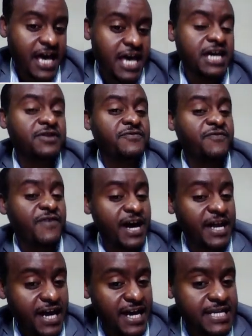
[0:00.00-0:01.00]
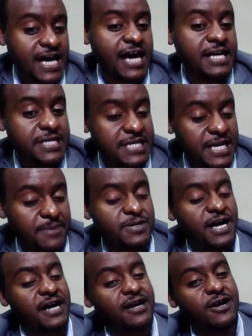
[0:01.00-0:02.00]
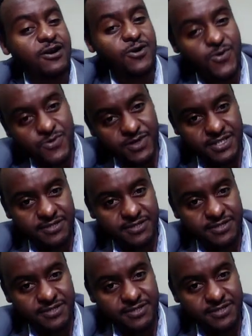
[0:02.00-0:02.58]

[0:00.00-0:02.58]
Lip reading: infinite attempts are allowed.